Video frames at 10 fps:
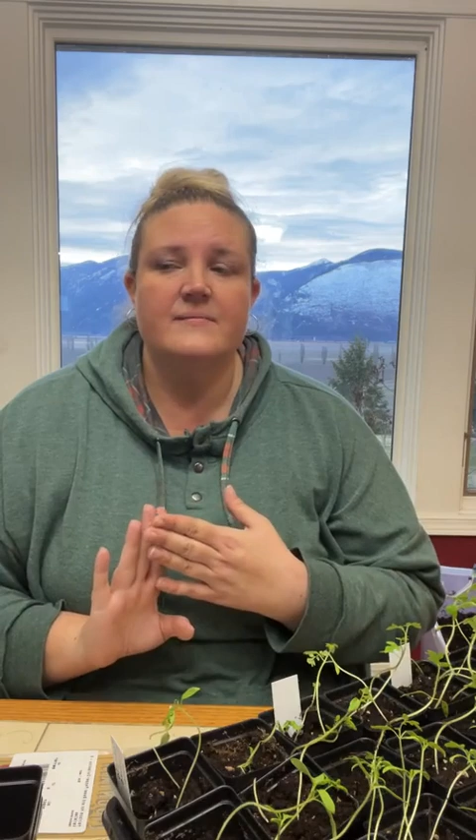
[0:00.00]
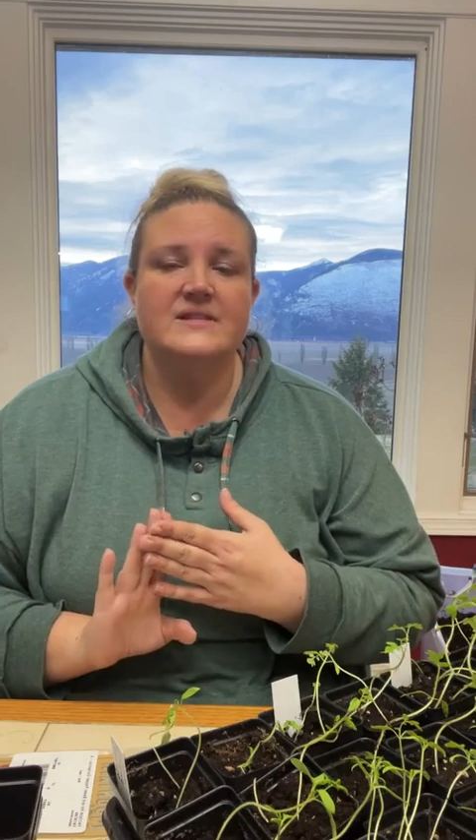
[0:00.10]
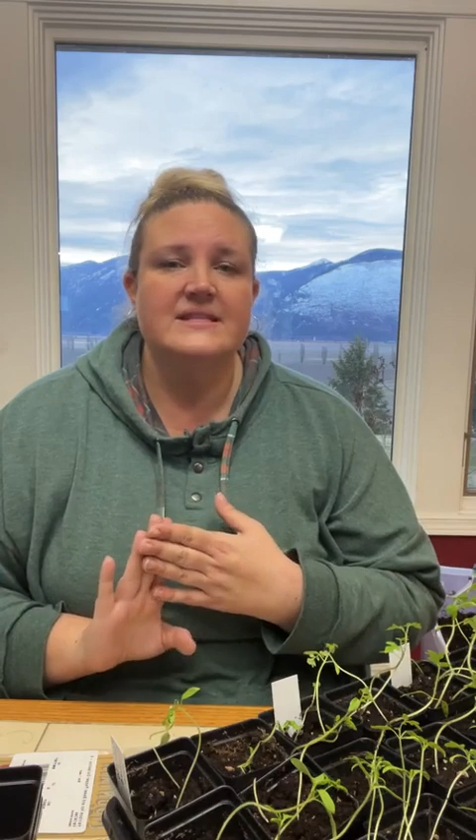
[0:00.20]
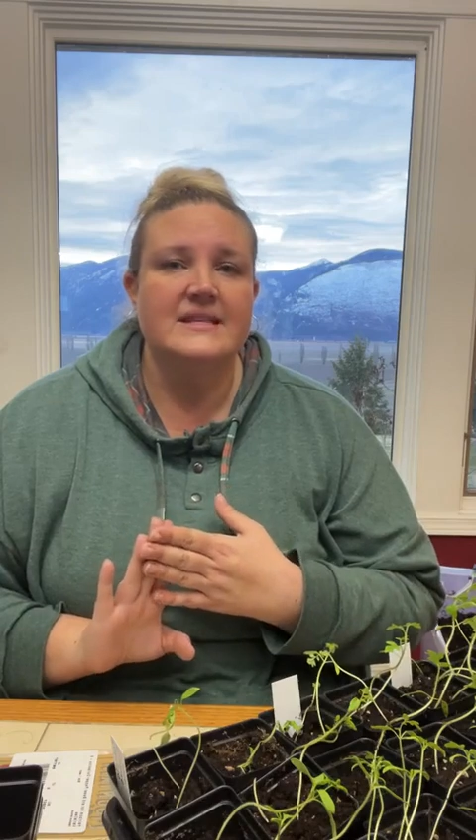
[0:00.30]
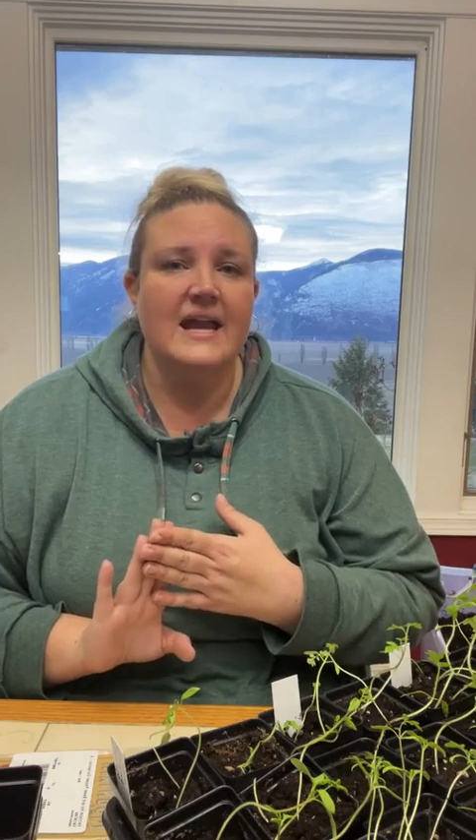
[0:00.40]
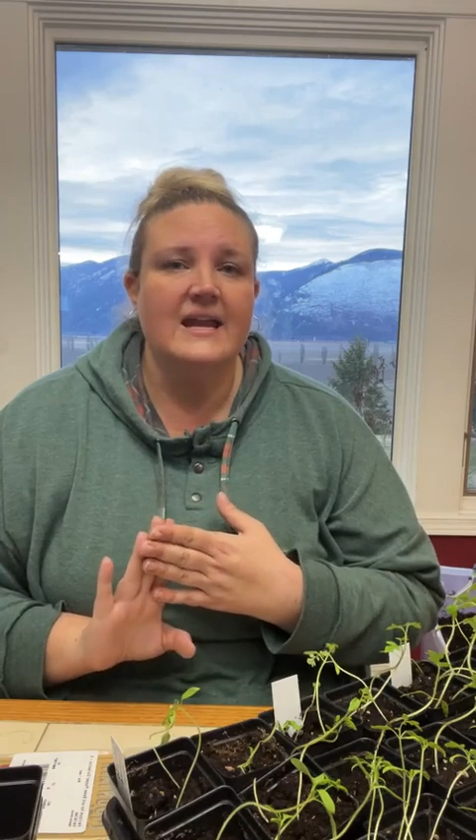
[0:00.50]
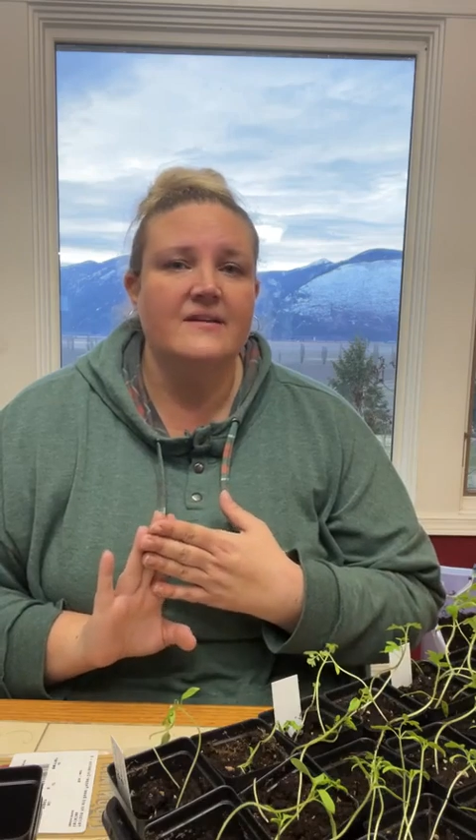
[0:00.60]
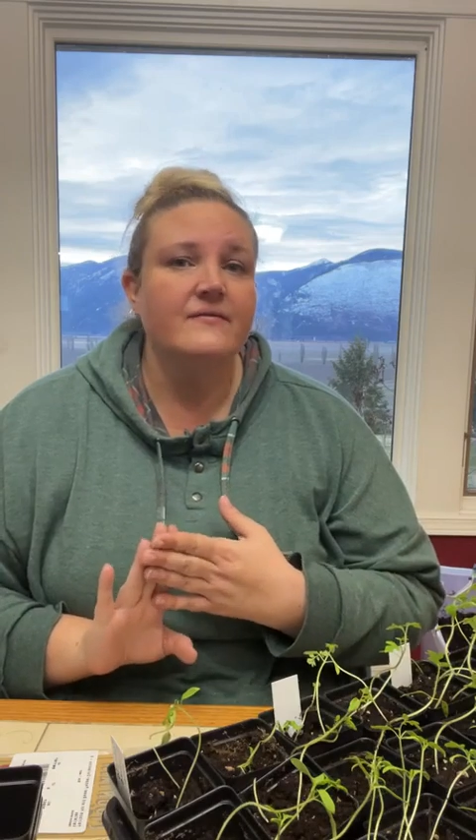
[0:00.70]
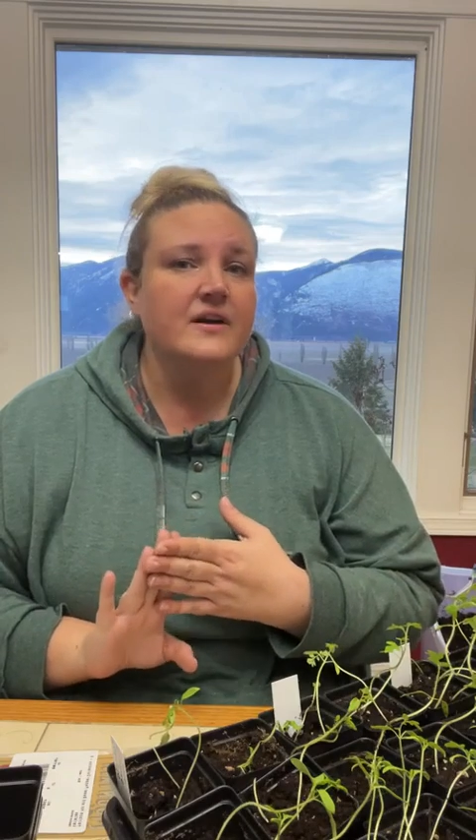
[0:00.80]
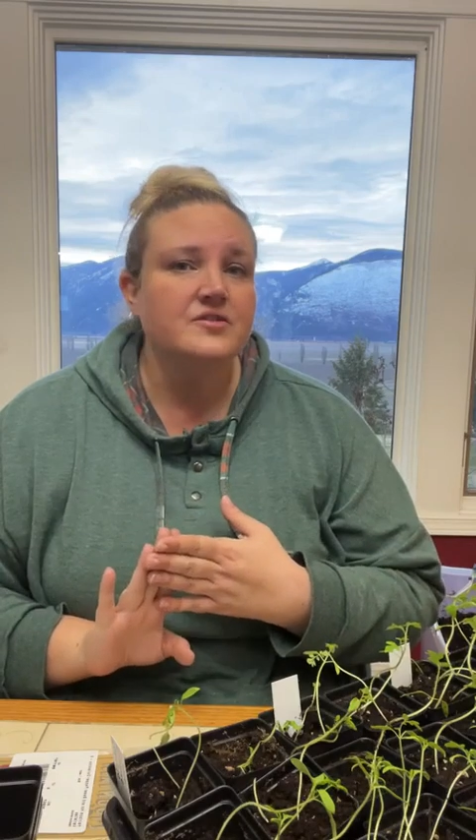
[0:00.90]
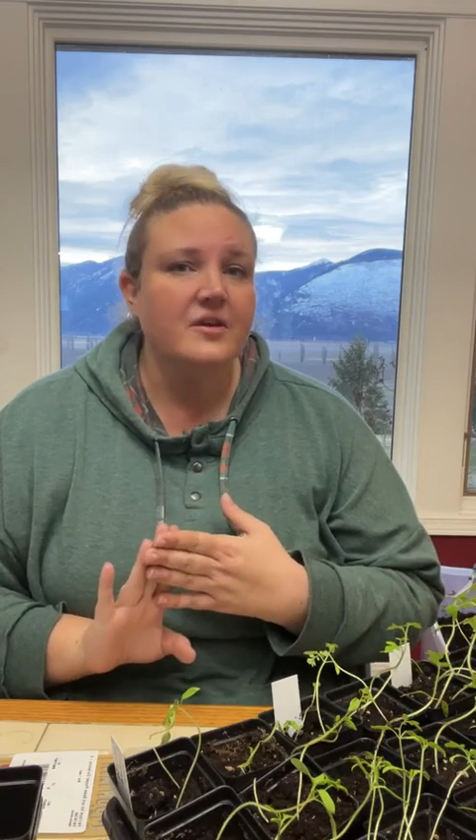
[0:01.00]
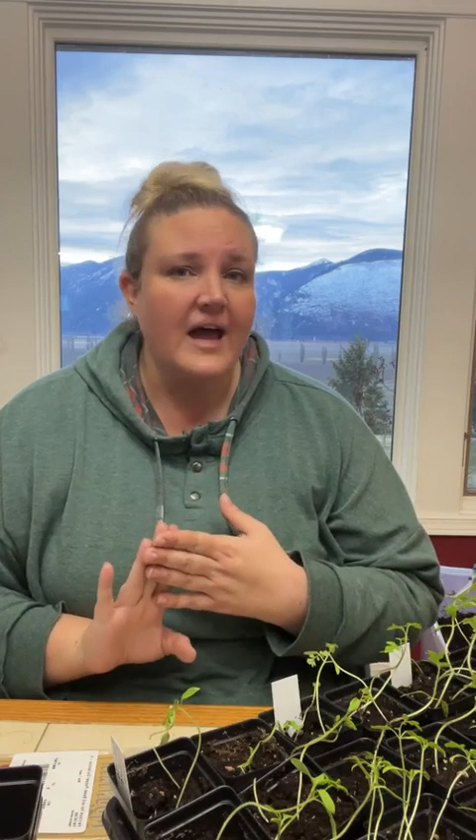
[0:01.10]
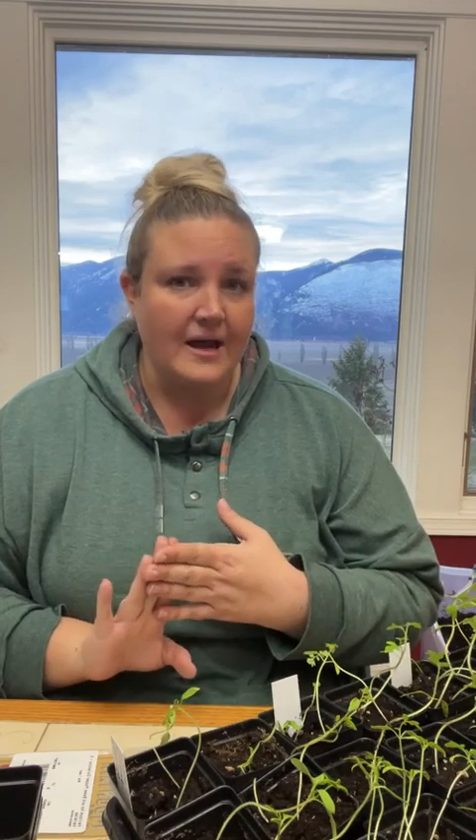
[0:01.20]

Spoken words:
state and federal